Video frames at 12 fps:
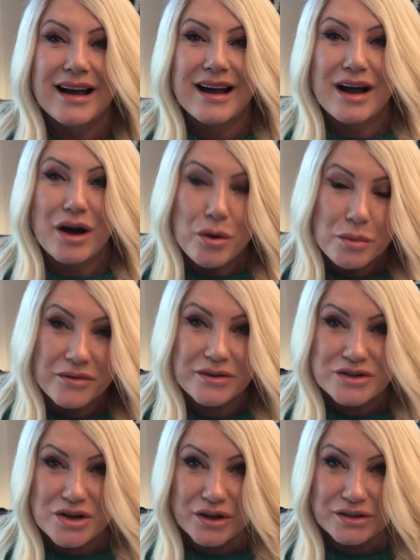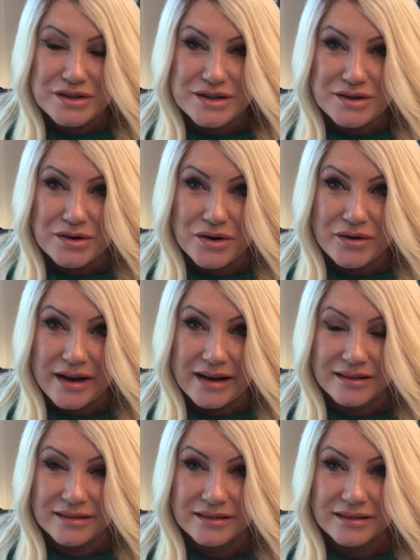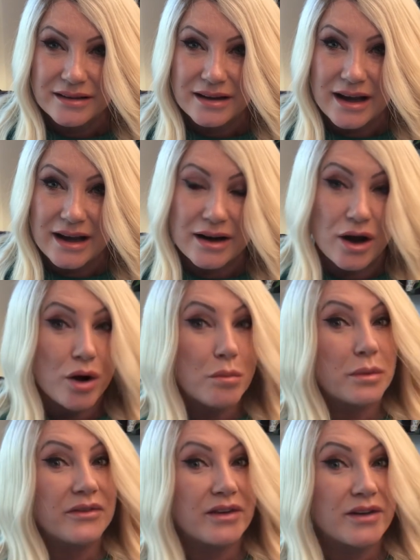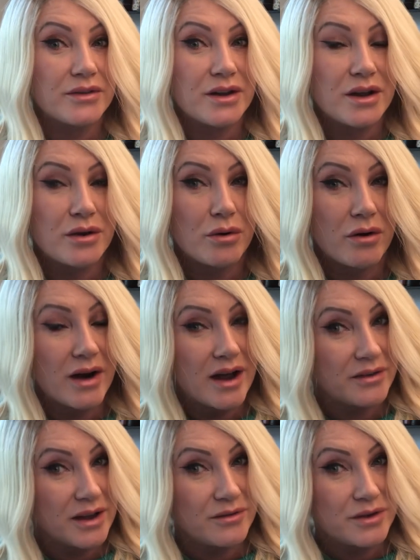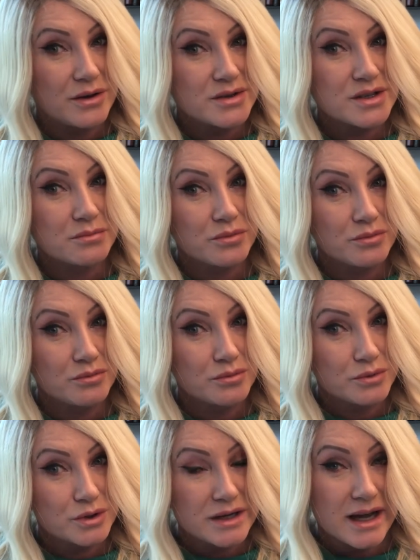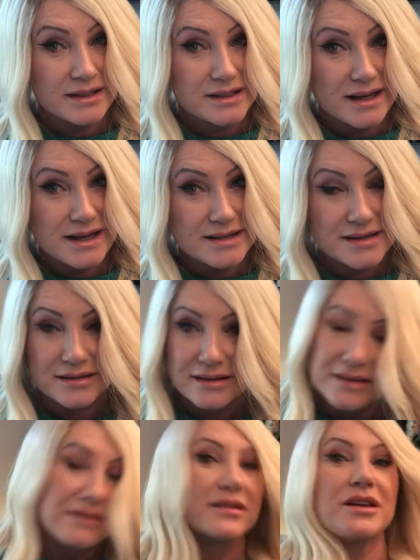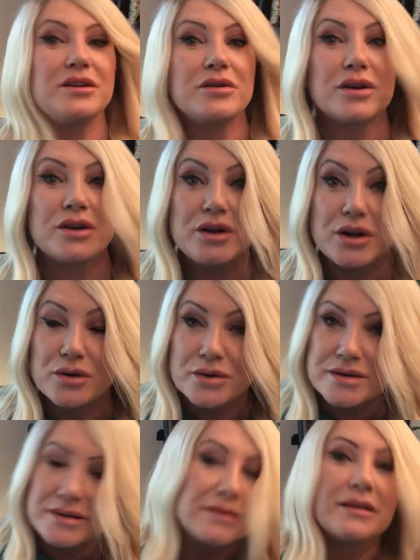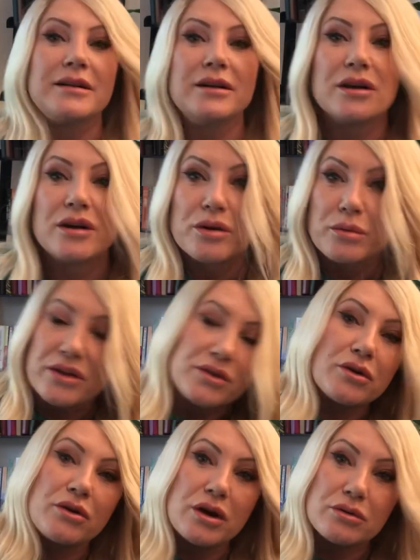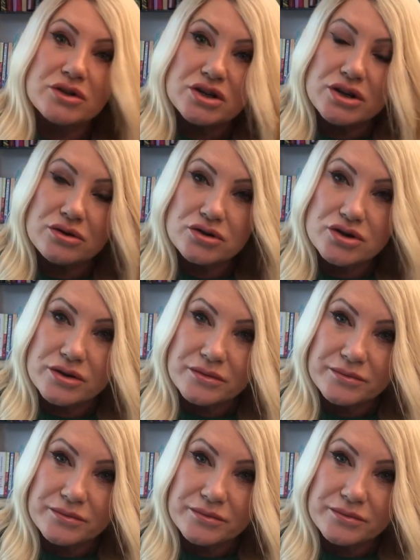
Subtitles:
I hope you've enjoyed the story, and I hope I've given you some good ideas that you can use with your own children.